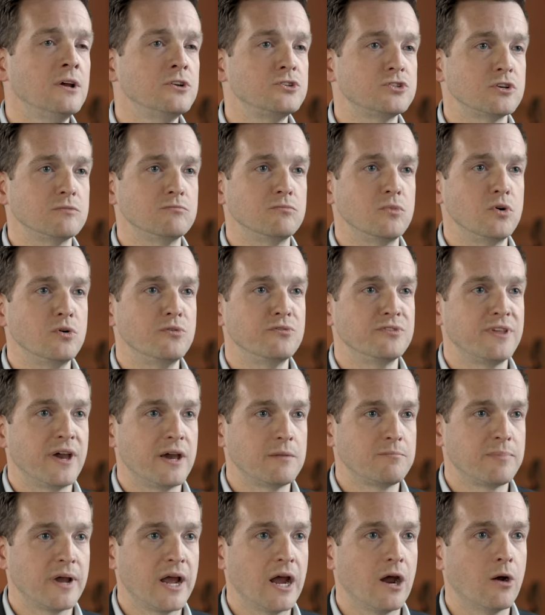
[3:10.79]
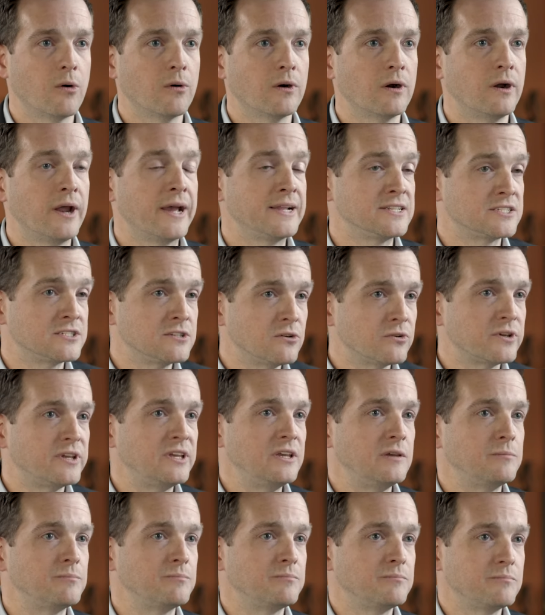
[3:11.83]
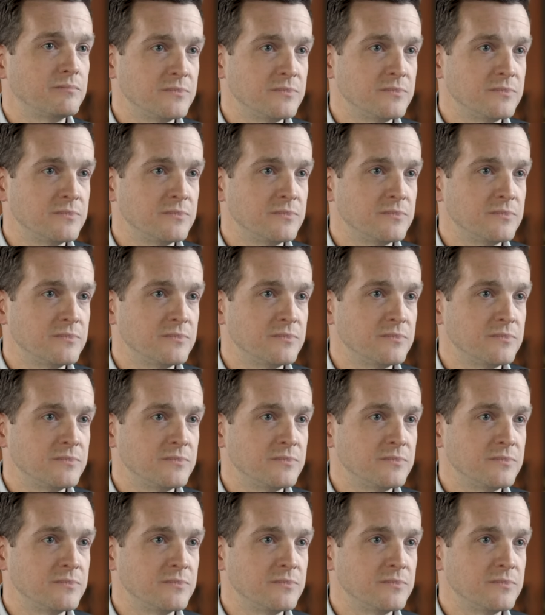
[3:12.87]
to move that power and still keep